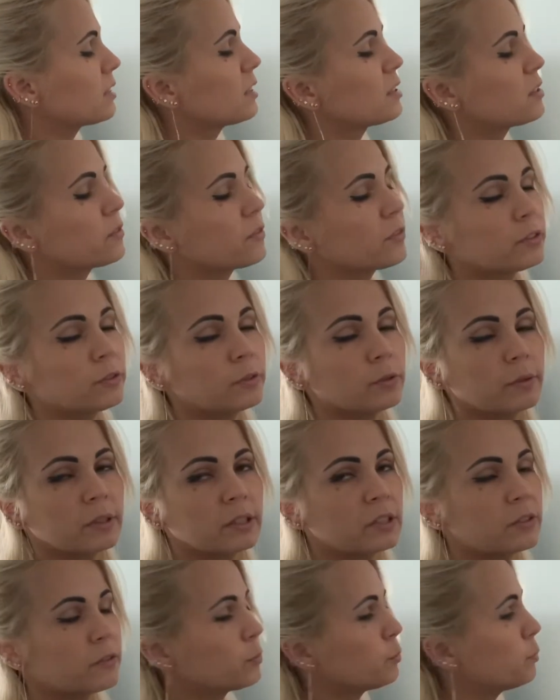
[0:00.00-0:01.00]
It
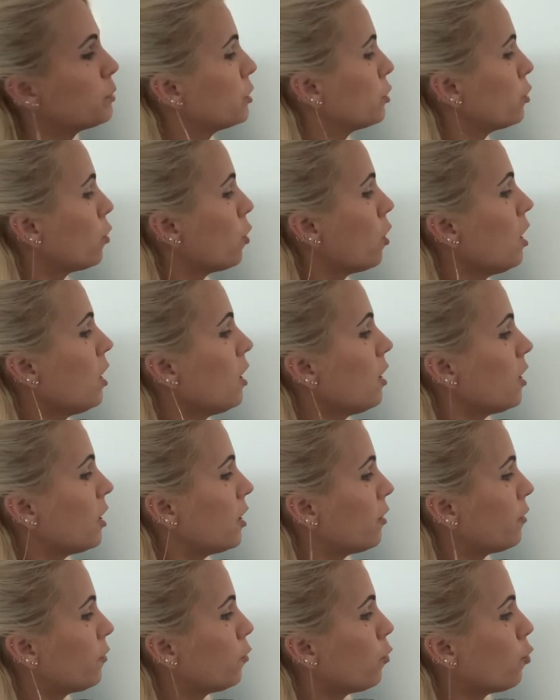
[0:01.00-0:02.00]
will be your
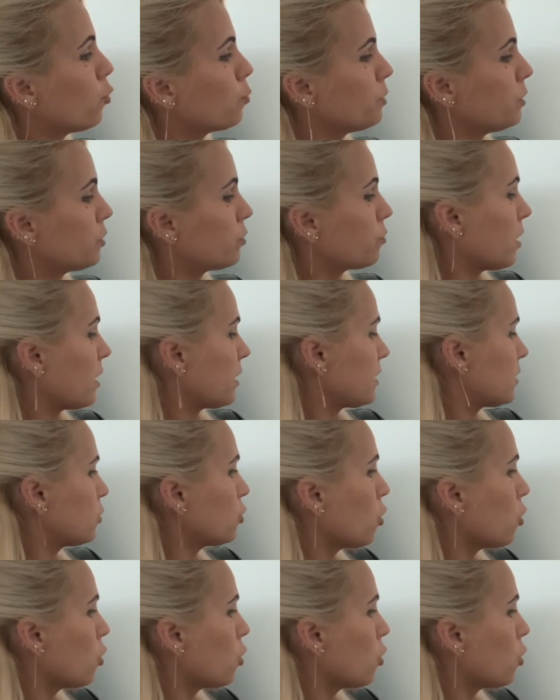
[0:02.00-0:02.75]
4-beat rest.